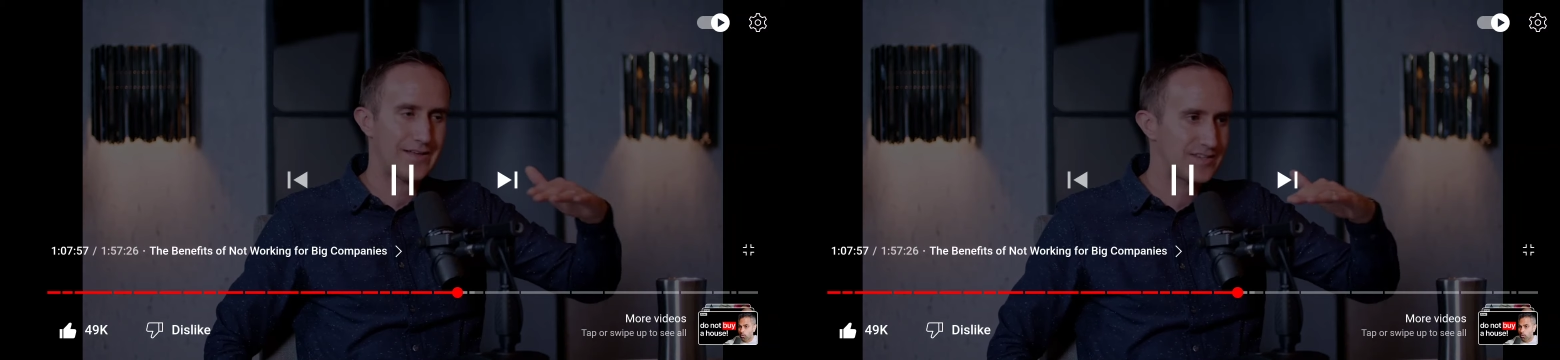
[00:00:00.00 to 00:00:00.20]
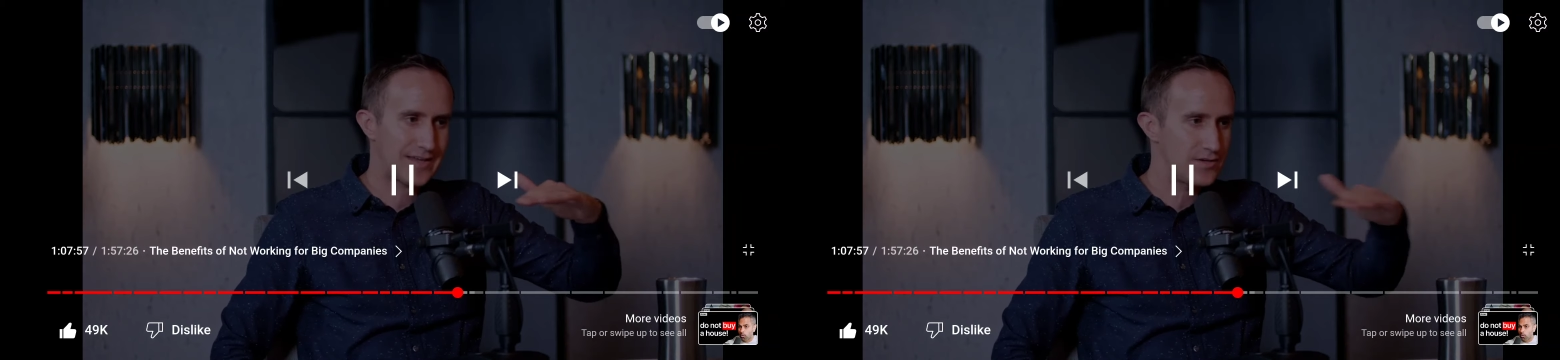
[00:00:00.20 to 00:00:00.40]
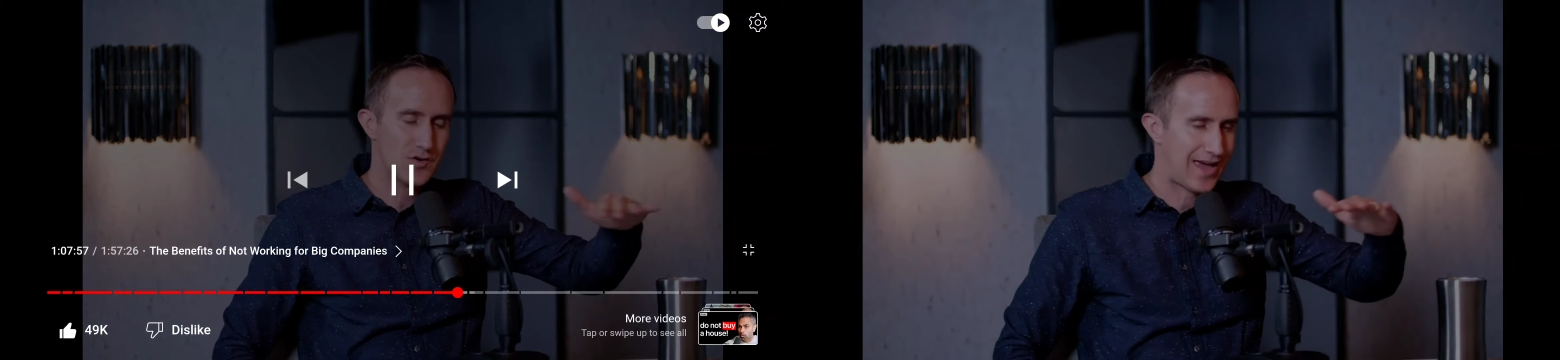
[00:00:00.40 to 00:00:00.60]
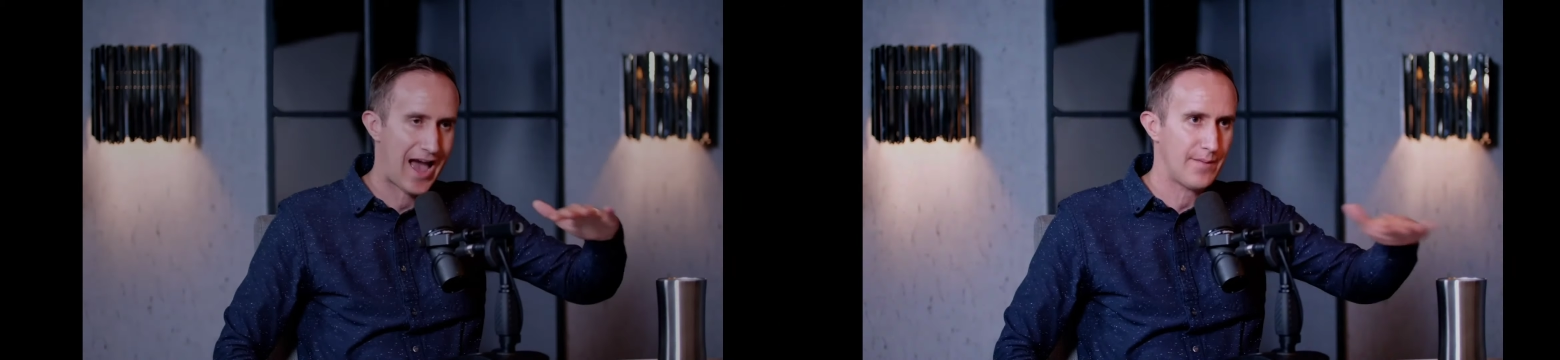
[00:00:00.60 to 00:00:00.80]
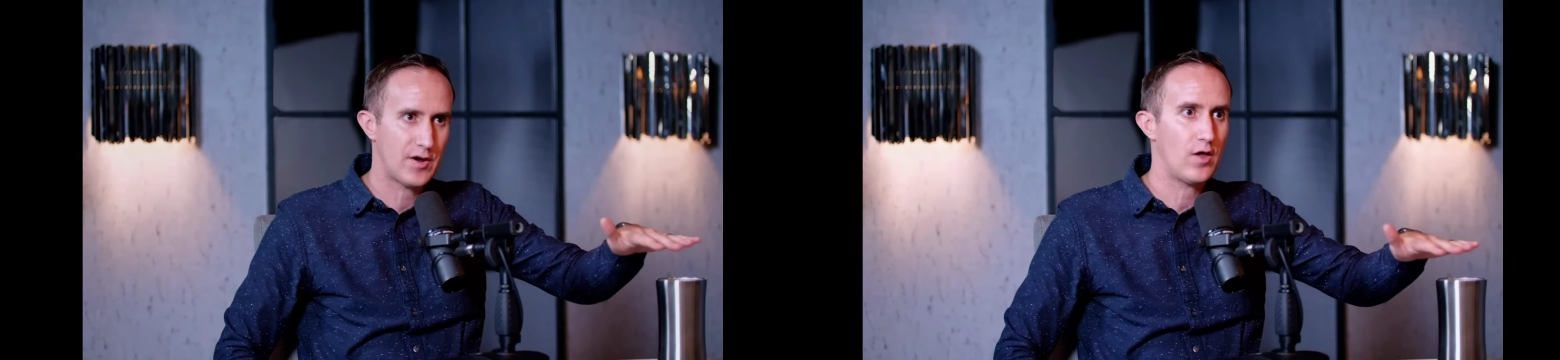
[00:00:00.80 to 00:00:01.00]
it's, you're
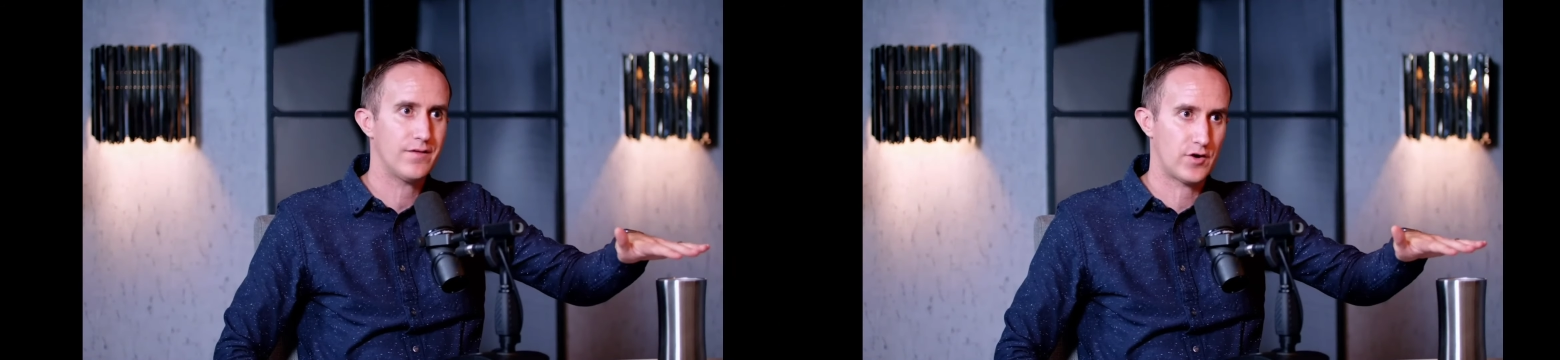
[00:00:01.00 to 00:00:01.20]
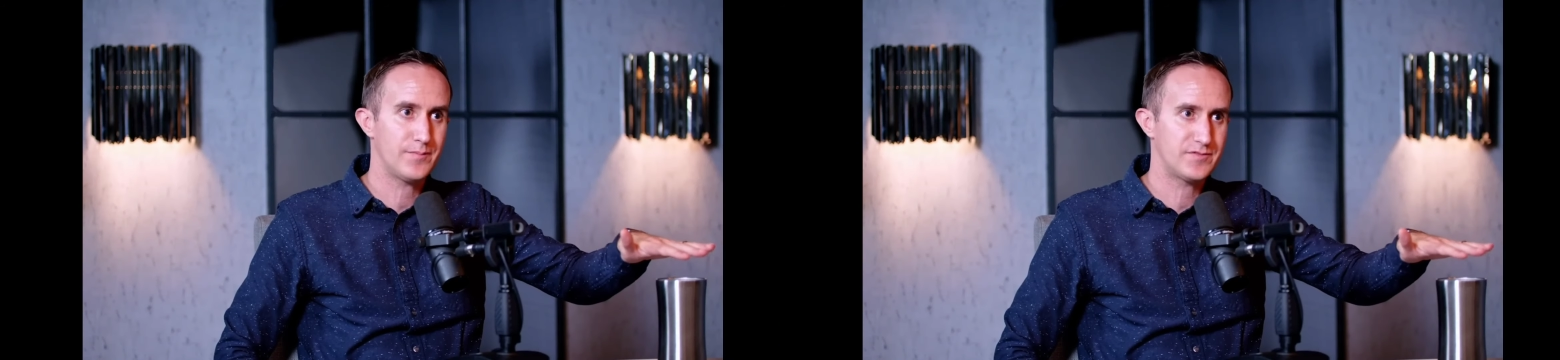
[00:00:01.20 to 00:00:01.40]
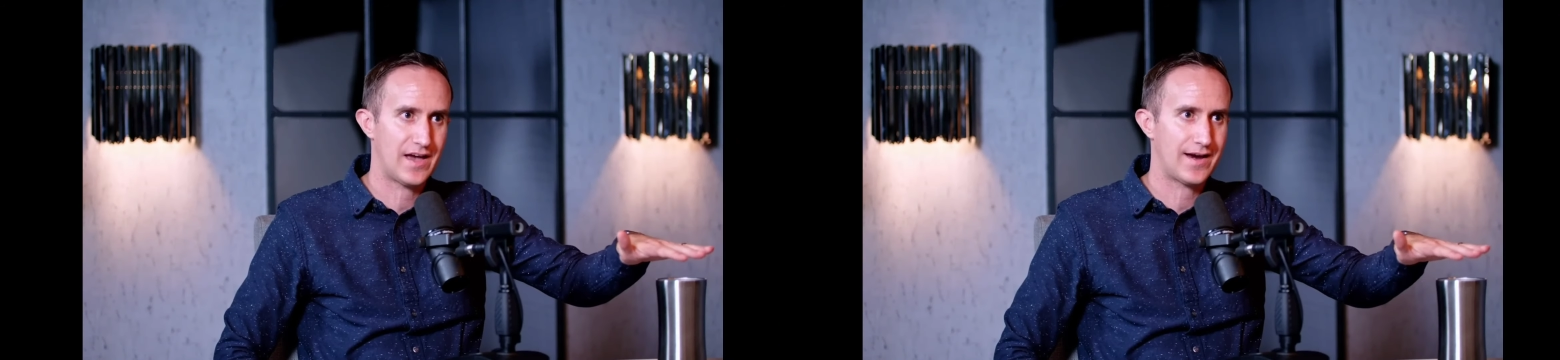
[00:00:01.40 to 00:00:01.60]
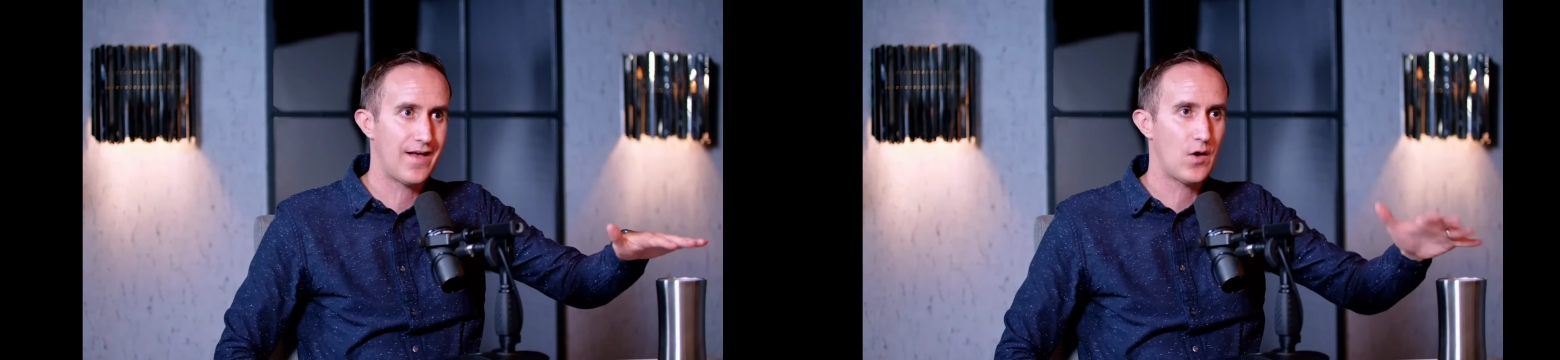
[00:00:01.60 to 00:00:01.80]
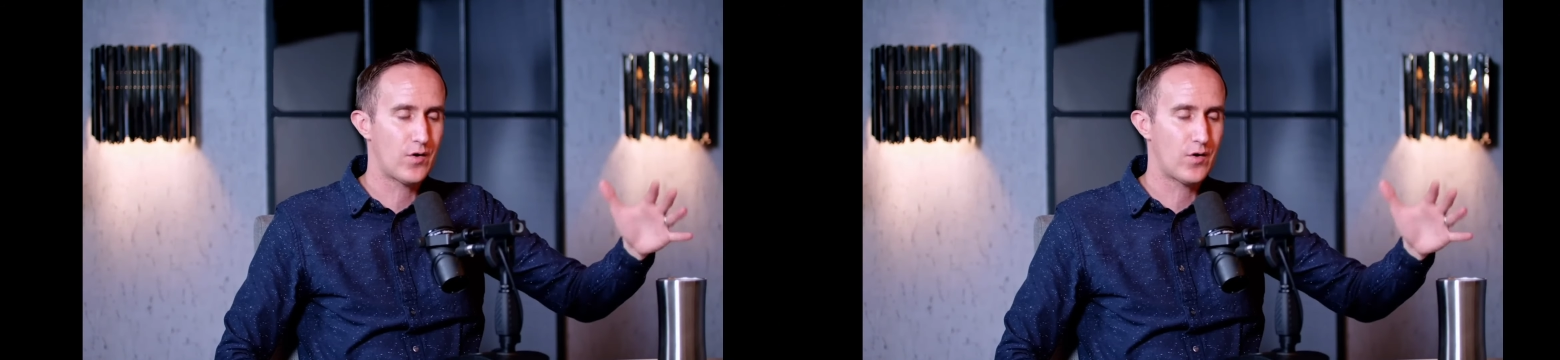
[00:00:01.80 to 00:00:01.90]
capping all of your upside.